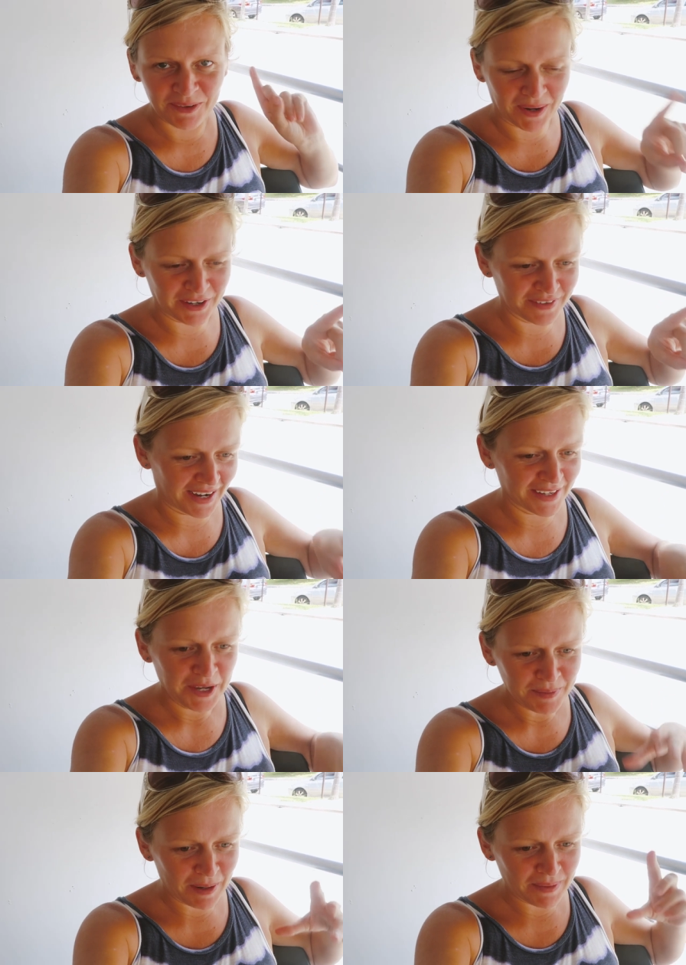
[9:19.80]
Wi-Fi
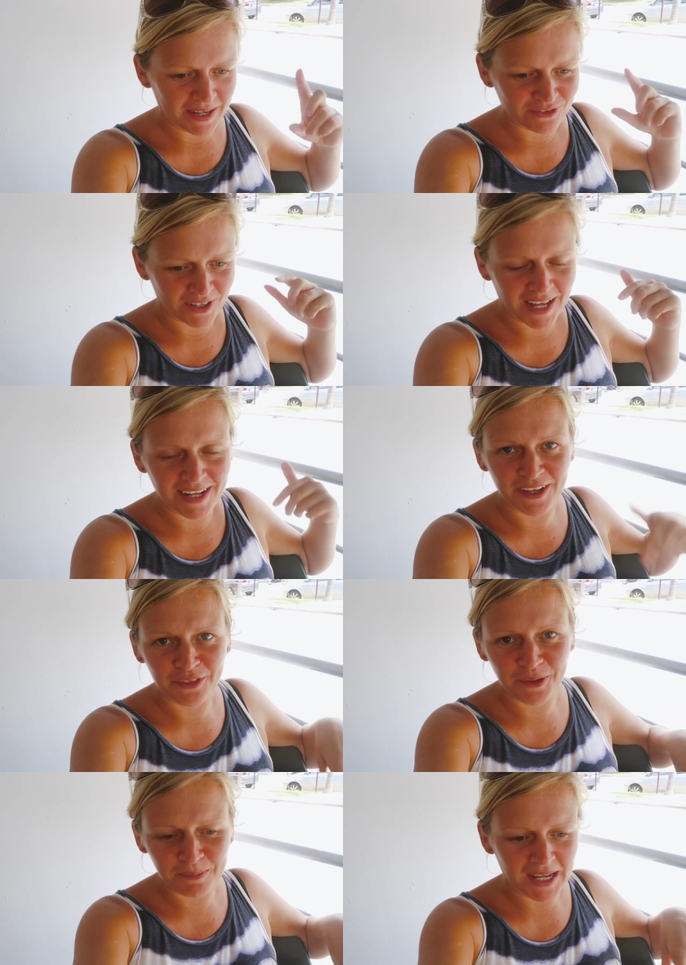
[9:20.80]
so I'm like trying to
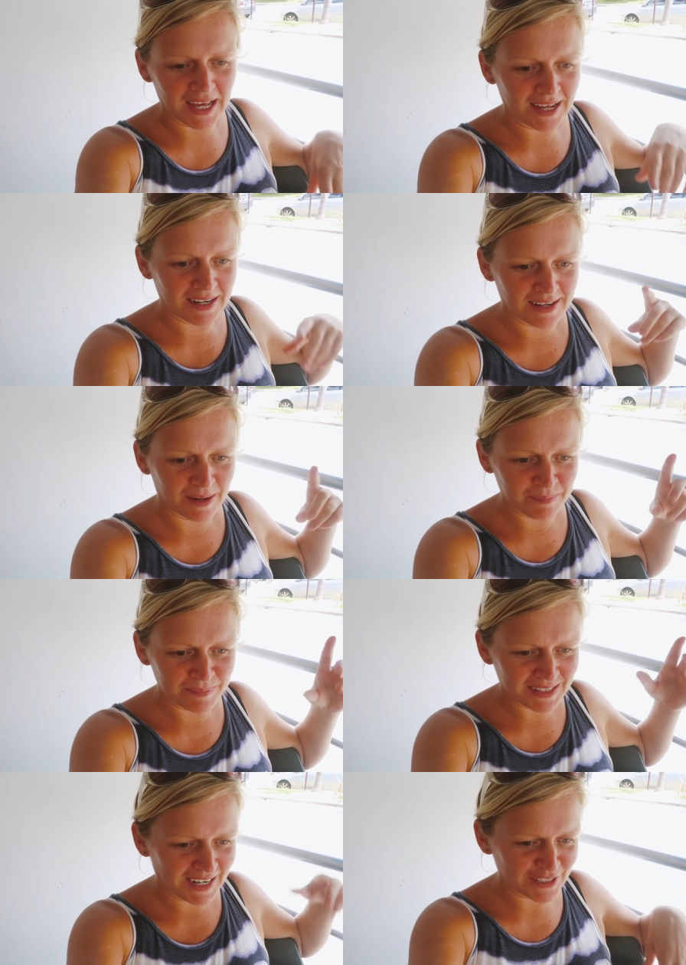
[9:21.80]
edit a thumbnail and
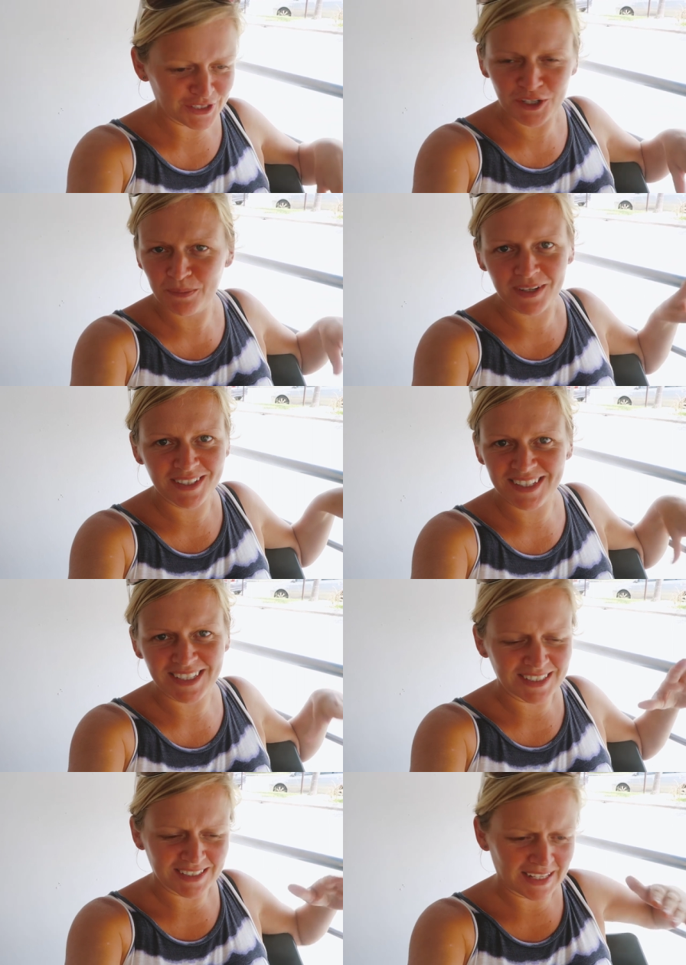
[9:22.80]
I'm catching up on
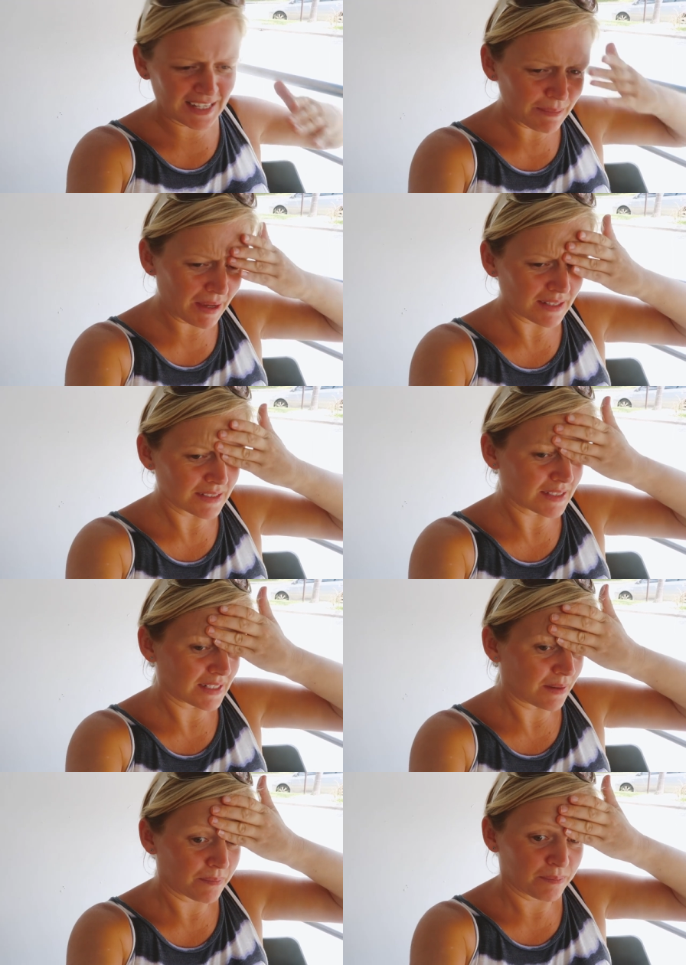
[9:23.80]
things on emails
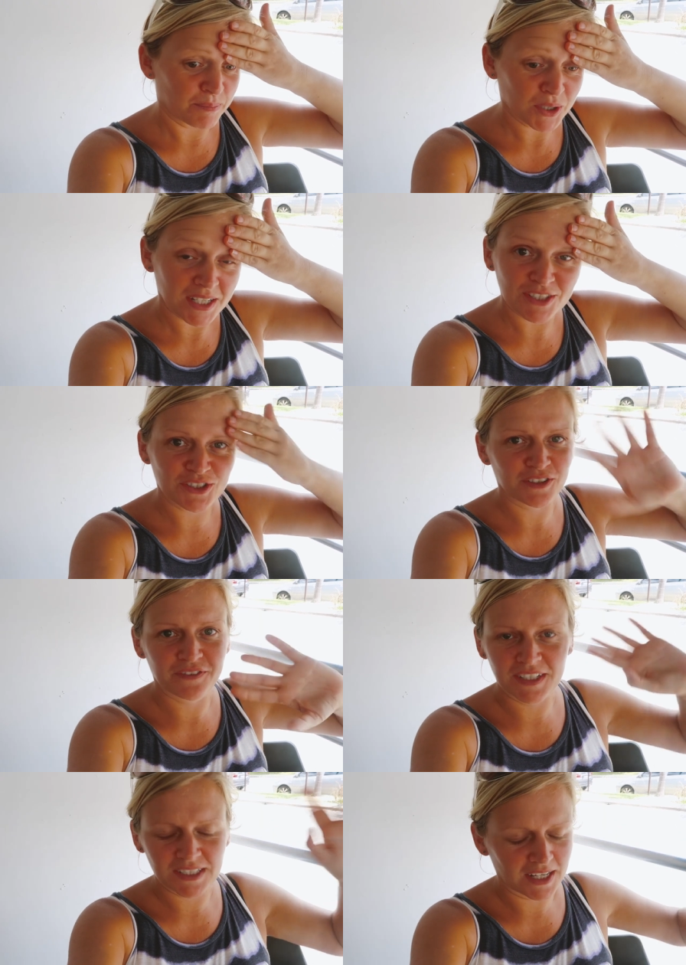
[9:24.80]
and I'm booking stuff
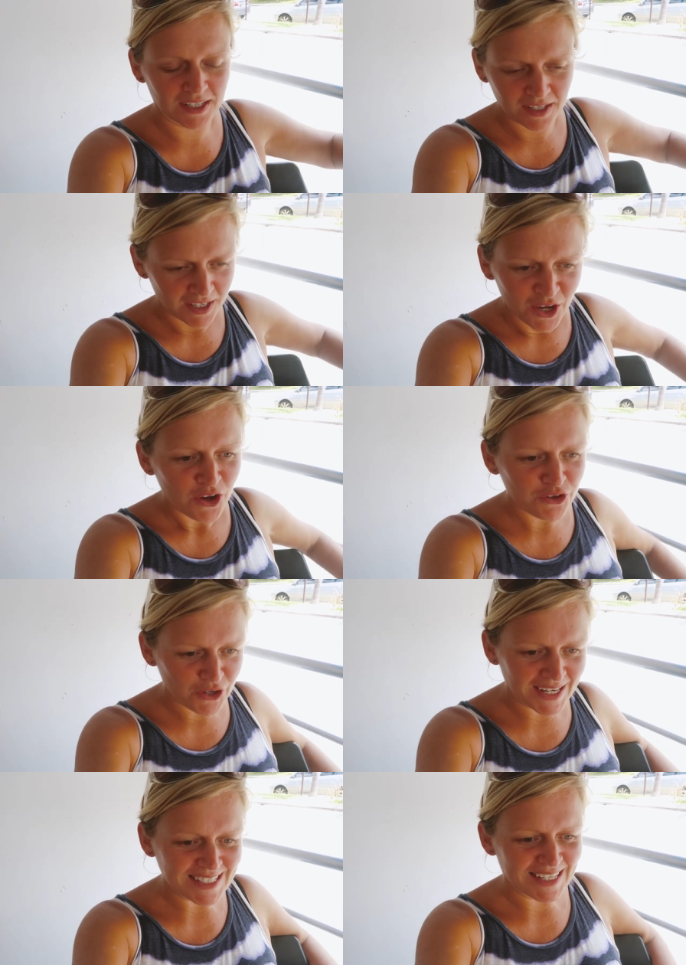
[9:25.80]
and it's like
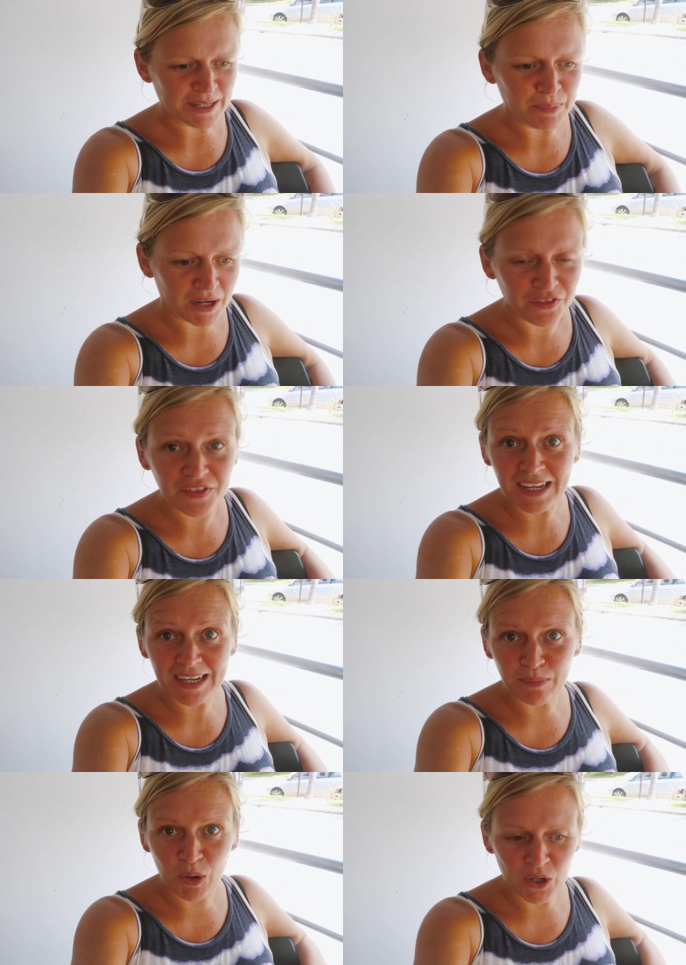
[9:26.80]
crazy but I
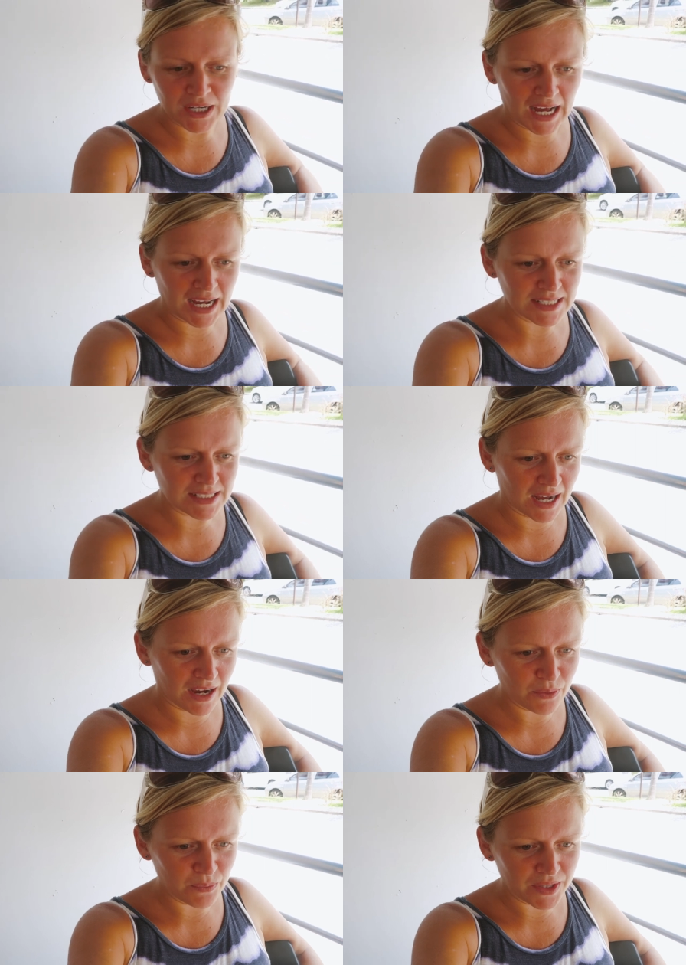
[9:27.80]
think I'm organized
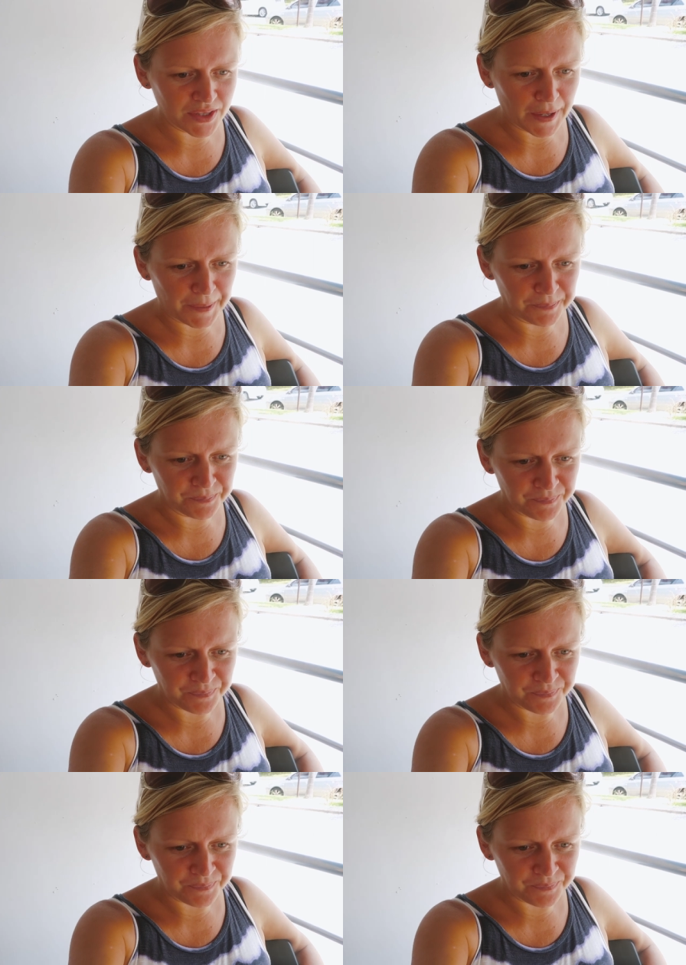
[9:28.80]
now with um